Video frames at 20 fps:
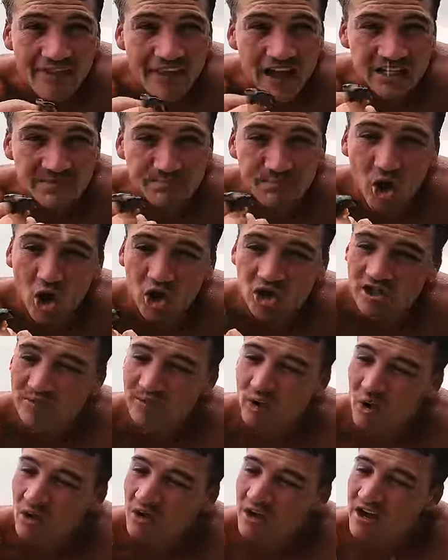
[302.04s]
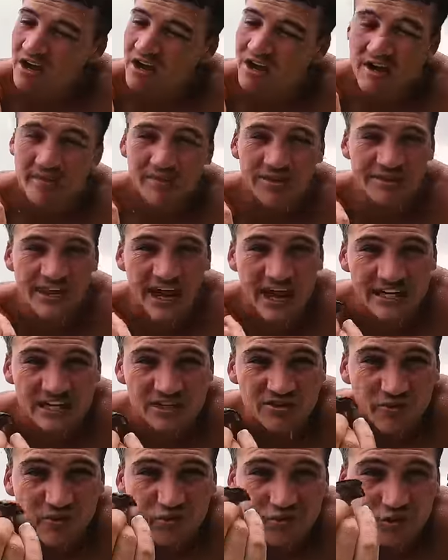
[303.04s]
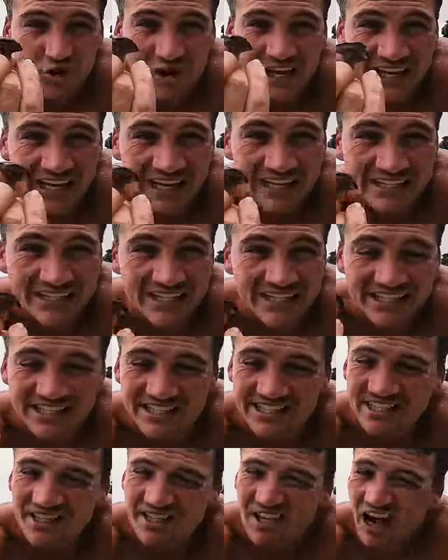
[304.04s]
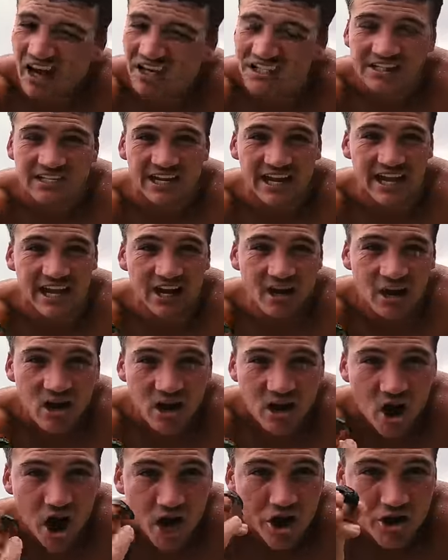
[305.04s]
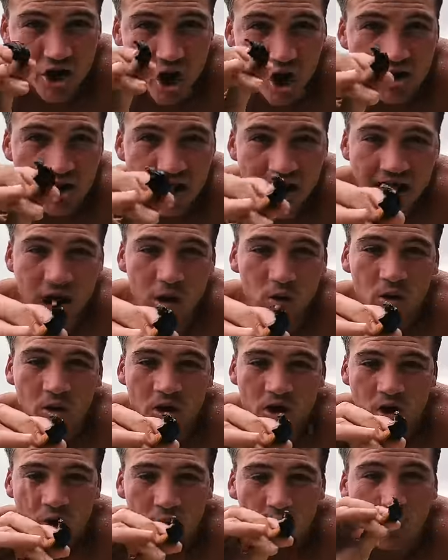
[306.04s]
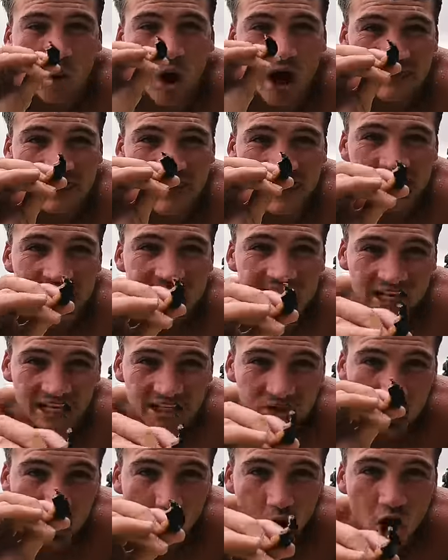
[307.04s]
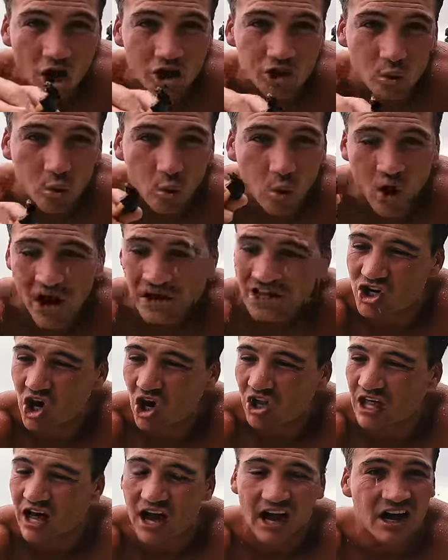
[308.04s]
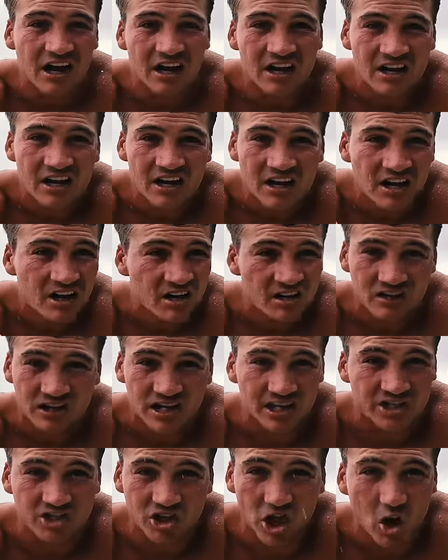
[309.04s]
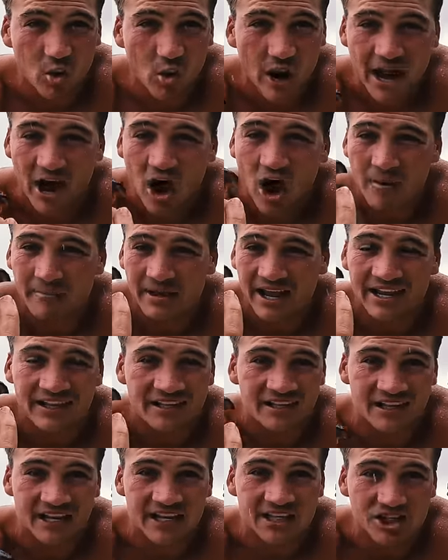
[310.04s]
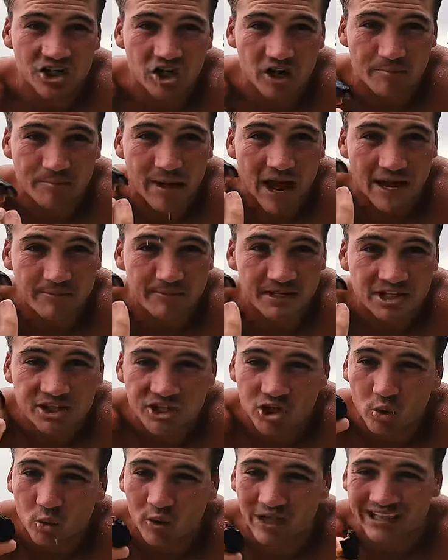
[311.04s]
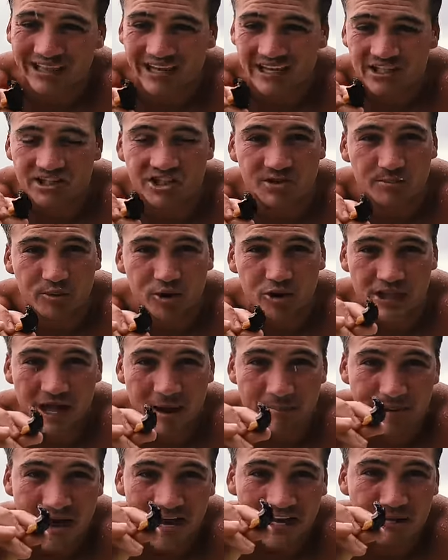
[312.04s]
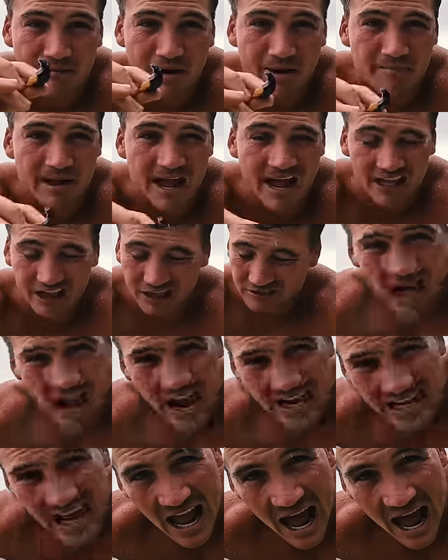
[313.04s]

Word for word: that's possible, but that is freaking disgusting. I know now why this is worth $1. There's no way I'm eating this. You gotta pay me squillions to put that back in my mouth. Any